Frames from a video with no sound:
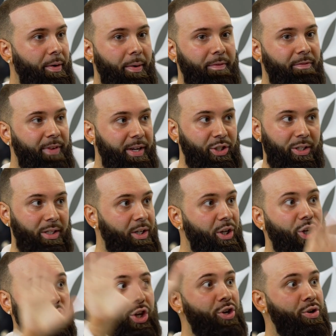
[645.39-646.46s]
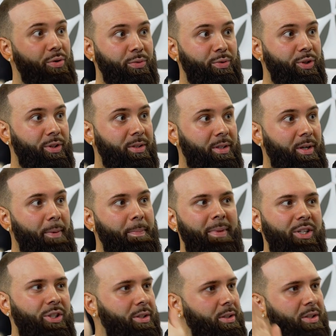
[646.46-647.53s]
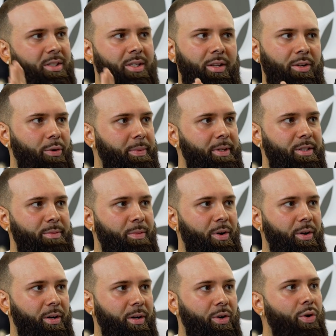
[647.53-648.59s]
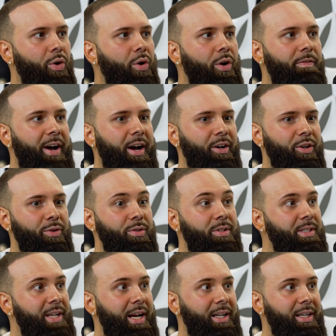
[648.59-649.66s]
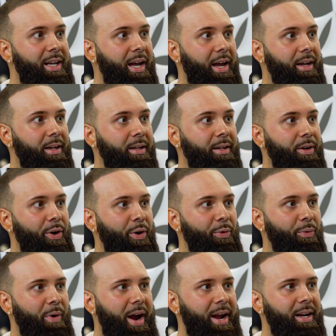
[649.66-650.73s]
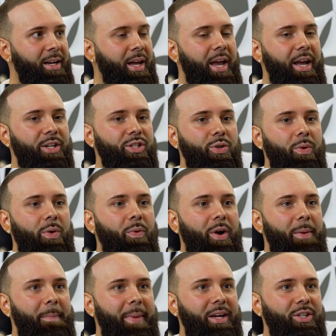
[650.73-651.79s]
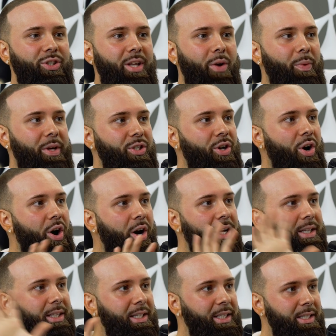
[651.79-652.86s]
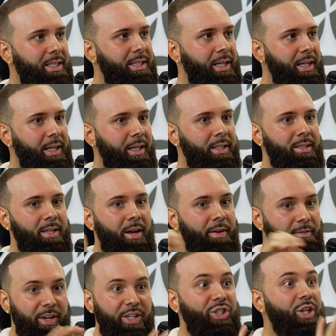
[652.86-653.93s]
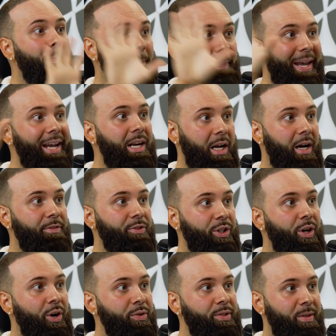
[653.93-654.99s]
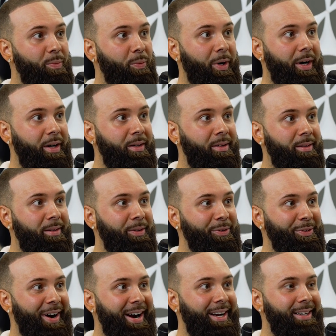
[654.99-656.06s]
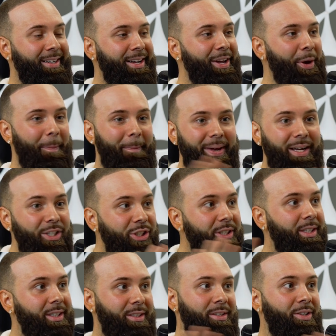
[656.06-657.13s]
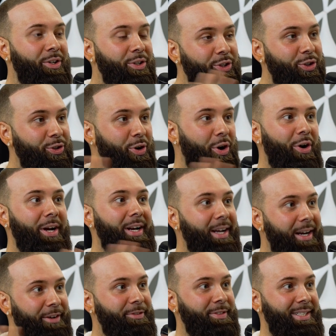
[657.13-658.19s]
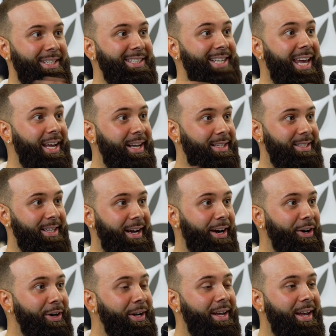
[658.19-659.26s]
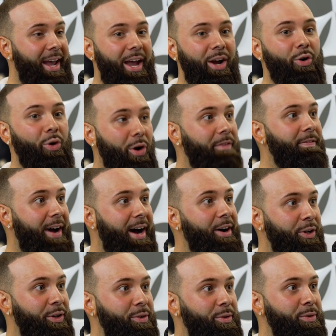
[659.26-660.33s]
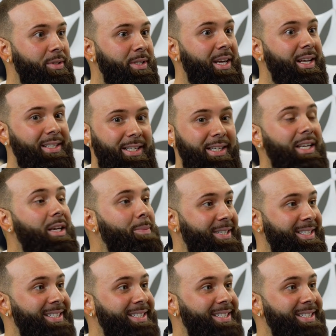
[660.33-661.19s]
Vision, huge. Mission, just a little bit smaller. Core values, day to day, right? And so we want to make sure that we target these things, vision big enough to go somewhere, right? Mission strong enough to take us there, and core values to keep us